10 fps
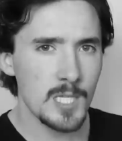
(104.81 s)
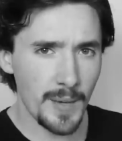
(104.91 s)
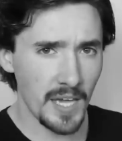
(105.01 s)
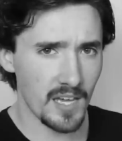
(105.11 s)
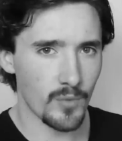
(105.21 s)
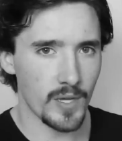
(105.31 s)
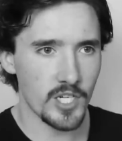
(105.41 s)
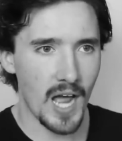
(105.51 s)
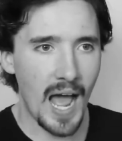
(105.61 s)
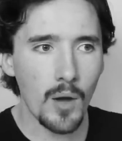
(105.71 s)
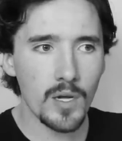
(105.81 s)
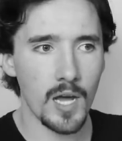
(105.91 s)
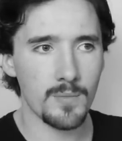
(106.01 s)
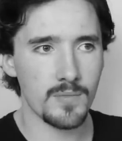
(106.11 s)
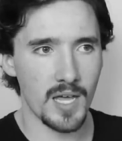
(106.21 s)
Speaking of which, how
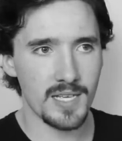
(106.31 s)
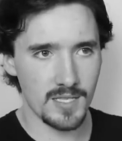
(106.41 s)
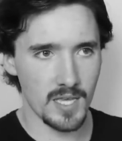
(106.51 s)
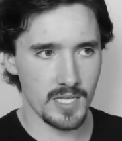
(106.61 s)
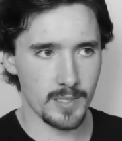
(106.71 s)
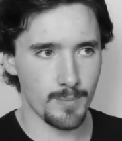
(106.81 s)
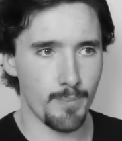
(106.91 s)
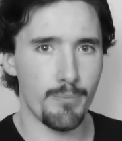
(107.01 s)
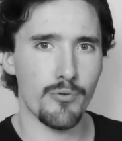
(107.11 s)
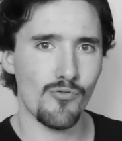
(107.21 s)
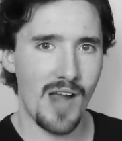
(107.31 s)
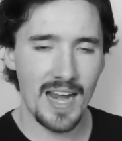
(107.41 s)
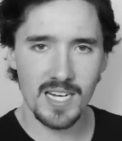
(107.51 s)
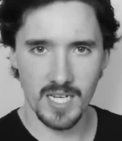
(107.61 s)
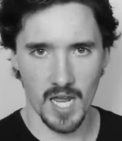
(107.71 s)
come there's this
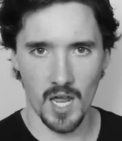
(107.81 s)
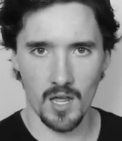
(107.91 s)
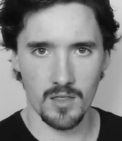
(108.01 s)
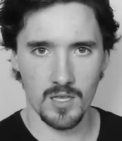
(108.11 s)
branding,